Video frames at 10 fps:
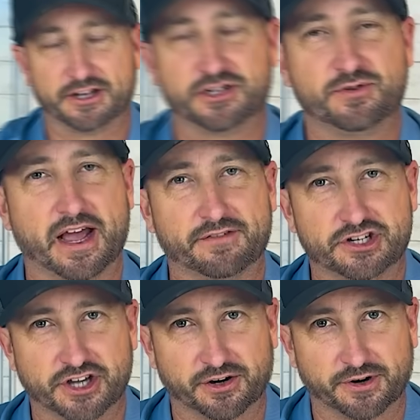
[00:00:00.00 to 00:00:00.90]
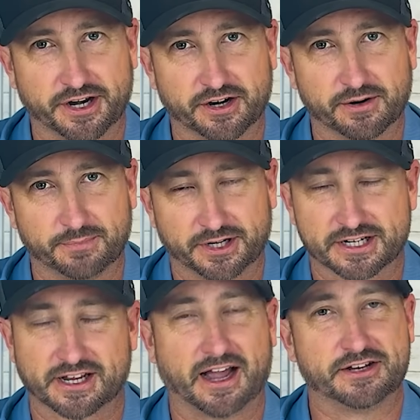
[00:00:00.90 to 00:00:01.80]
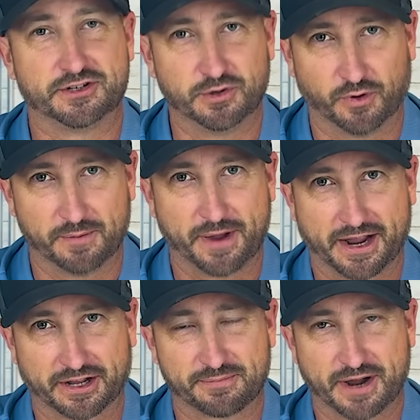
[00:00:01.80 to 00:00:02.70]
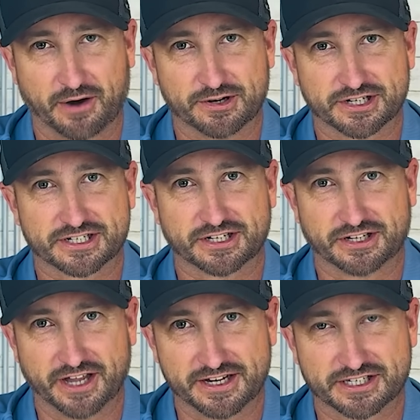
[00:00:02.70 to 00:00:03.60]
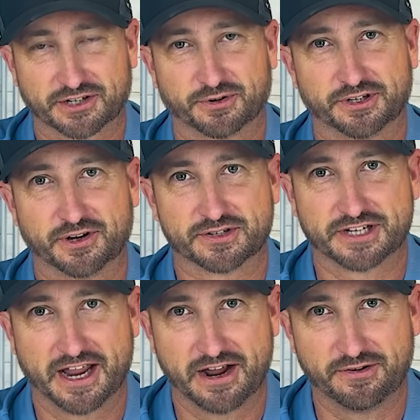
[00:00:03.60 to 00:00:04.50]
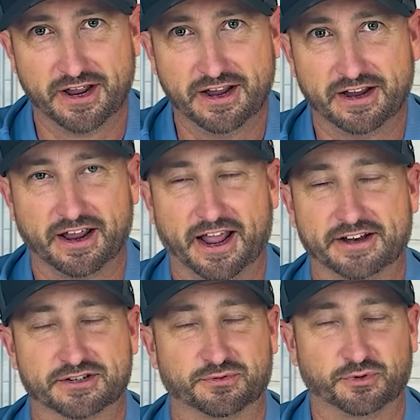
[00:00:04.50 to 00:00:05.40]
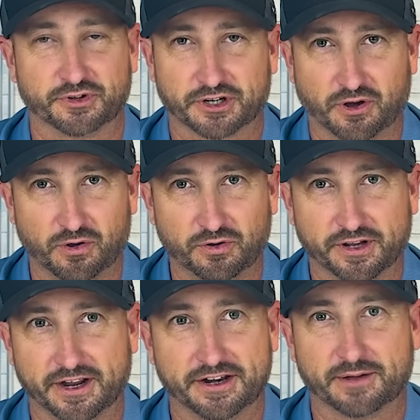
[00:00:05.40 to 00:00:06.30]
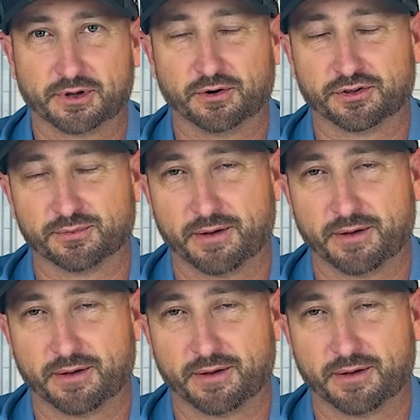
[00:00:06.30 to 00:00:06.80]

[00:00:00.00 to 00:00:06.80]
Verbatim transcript: I do have a generator because I do want backup power just in case the grid goes down and it's really cold and I end up going through